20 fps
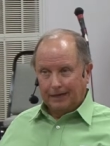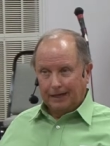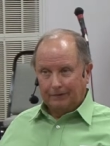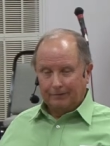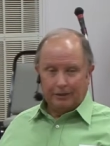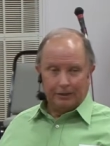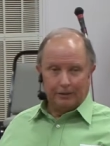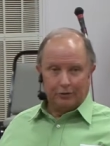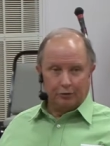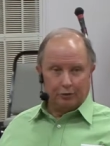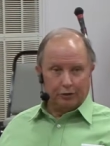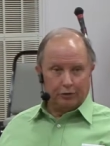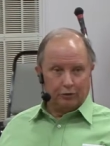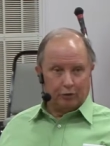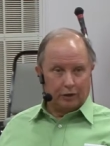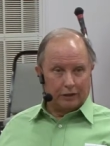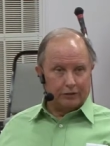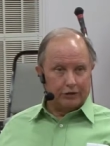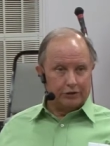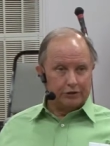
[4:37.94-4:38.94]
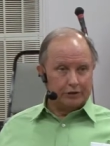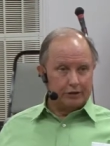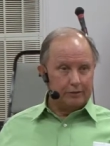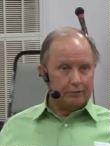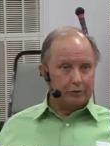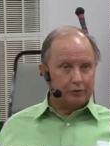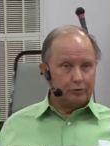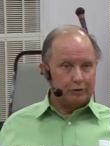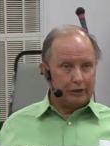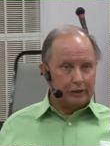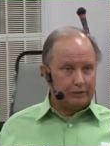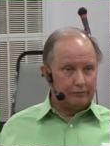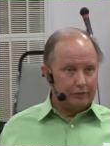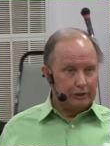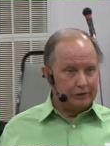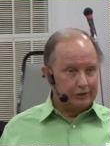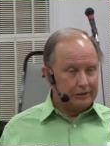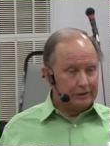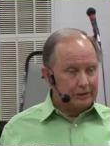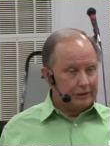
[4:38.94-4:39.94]
I mean, know when you're watching something on
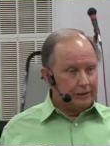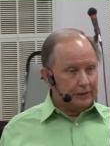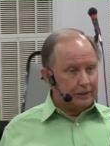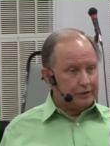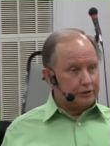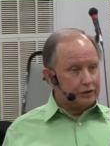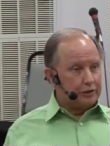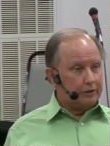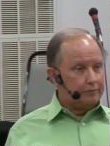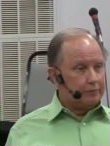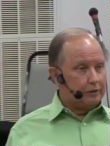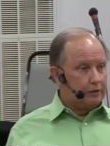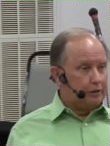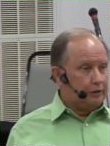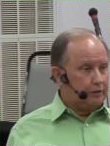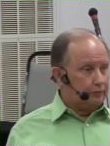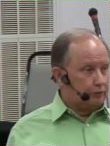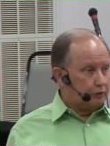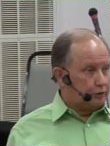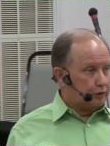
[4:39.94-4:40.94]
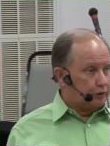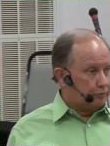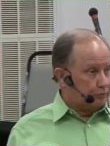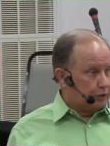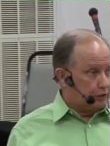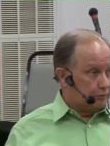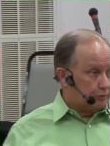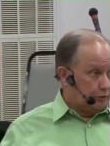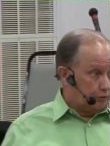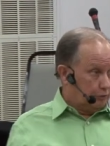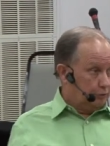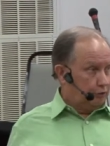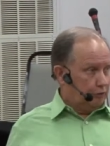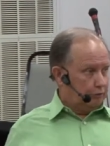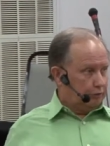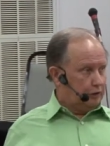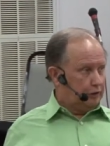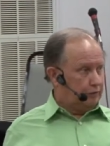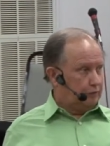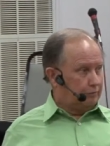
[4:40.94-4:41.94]
television and something evil comes on,
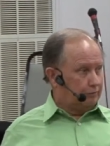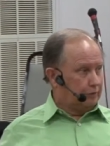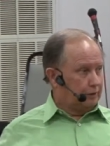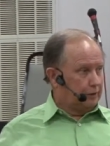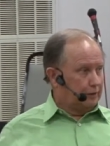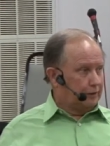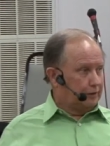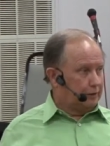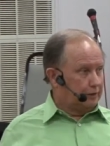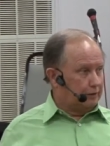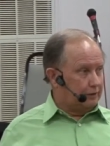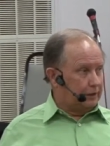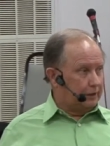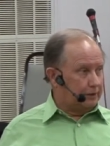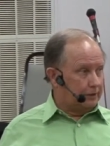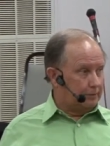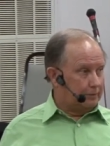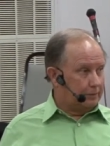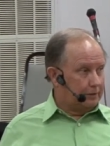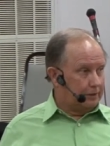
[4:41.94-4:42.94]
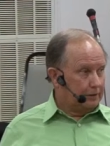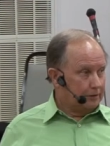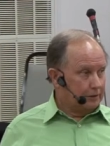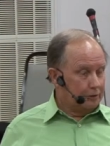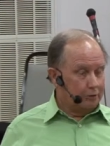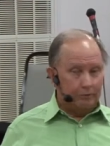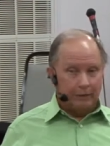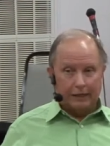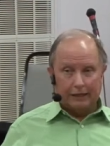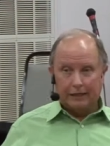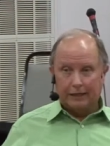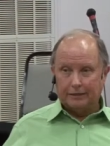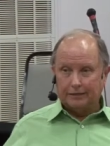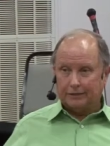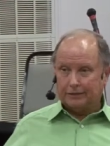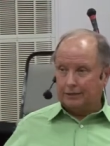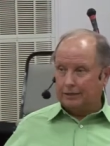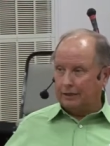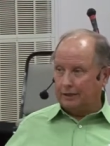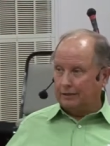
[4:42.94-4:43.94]
you you don't. They don't have to. Nobody
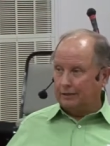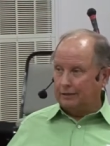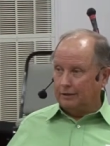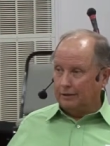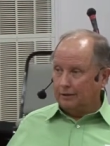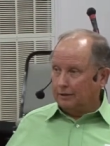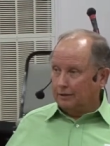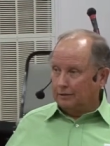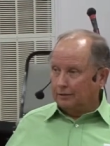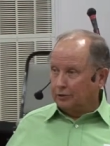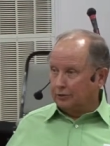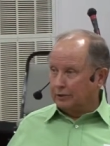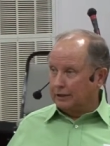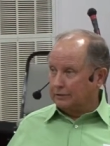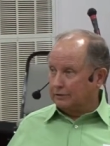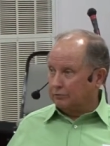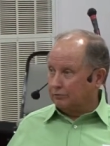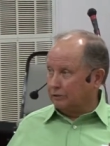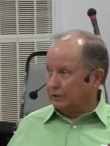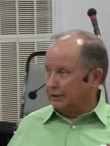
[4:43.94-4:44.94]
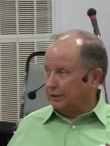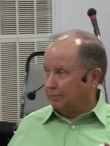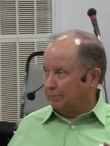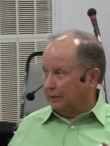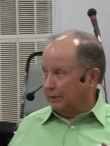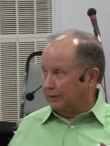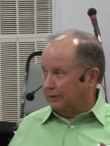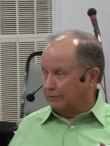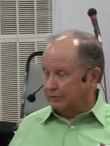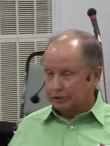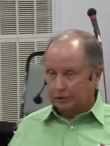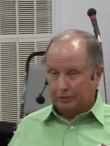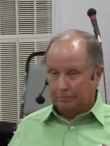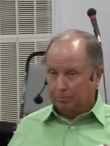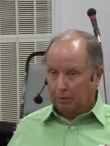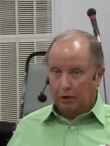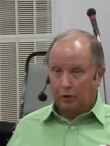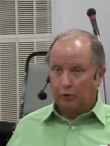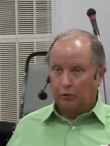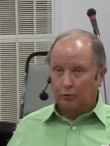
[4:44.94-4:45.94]
has. God don't have to ring a bell and say
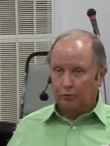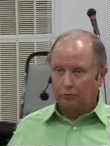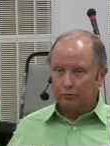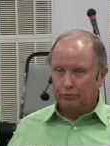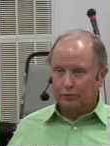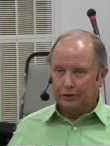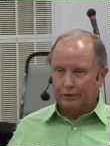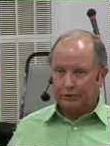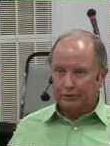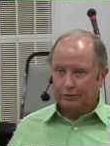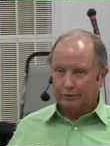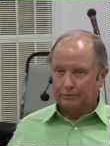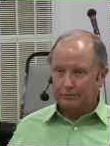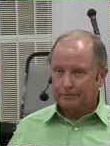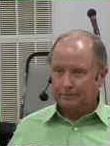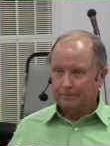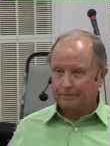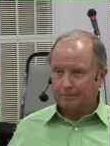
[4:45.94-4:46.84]
boom. You know.